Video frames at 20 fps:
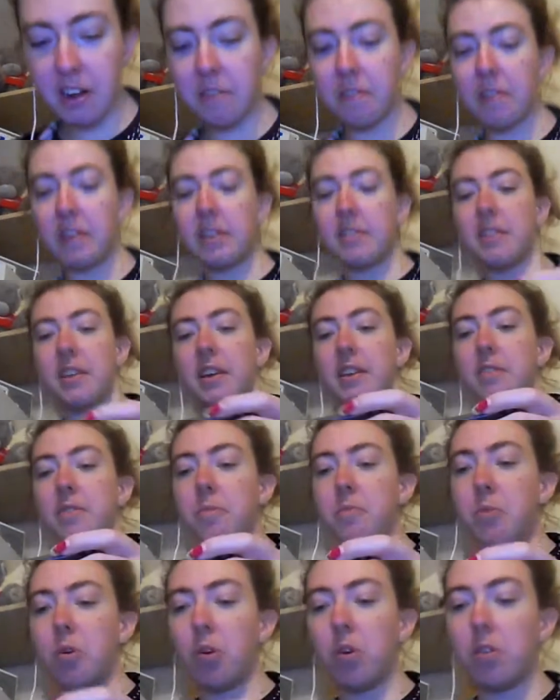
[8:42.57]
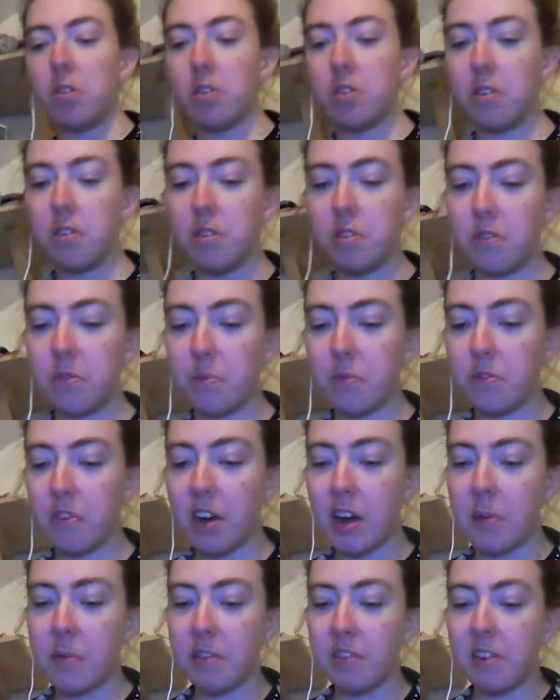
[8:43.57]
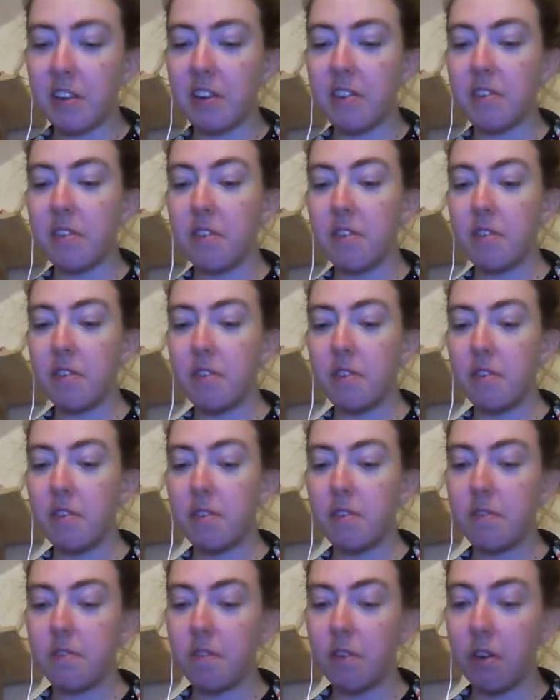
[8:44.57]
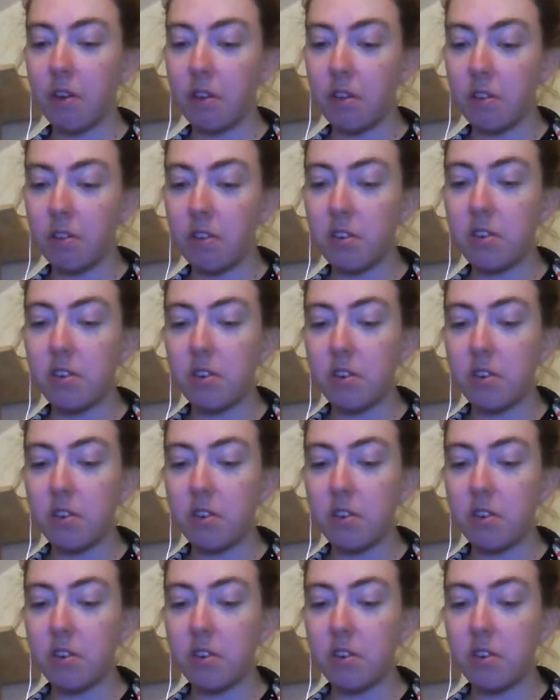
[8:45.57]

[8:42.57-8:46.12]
Netflix adds more subscribers than thought.